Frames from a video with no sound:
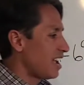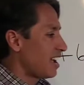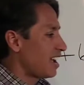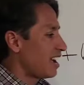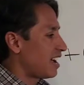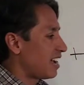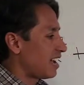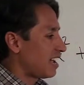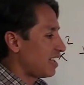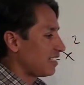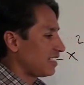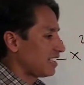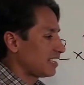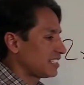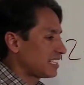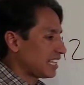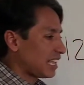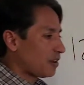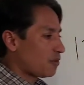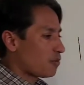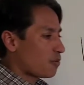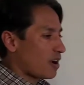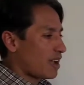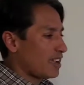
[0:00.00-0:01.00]
They
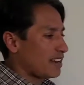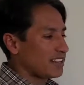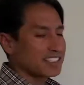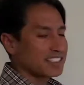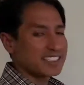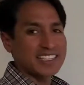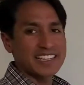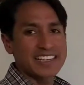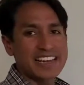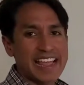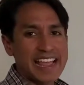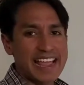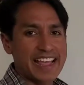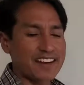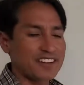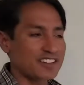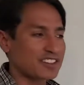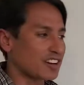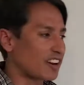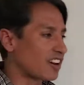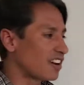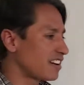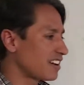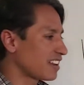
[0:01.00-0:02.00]
said, why doesn't
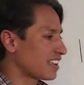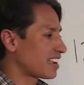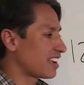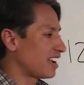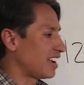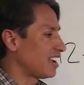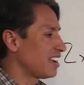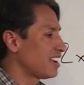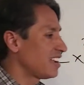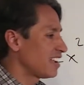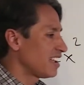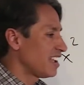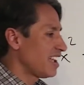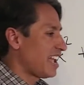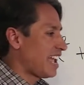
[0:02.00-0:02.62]
Antarctica